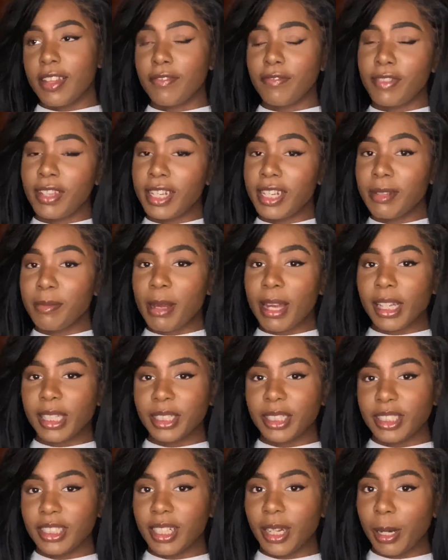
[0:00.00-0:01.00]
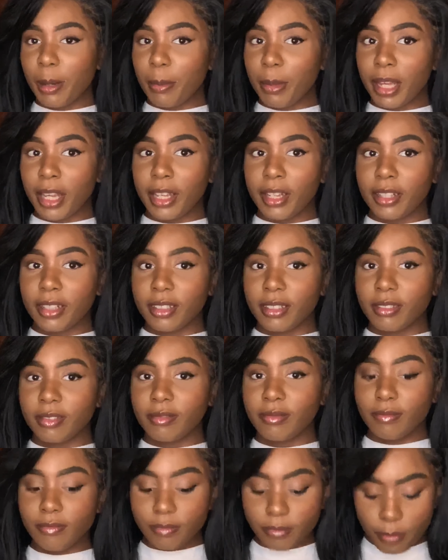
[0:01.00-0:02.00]
vegan mac and cheese that I make
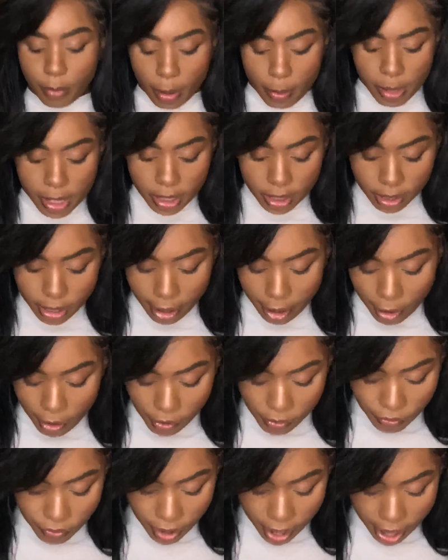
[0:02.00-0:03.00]
by myself.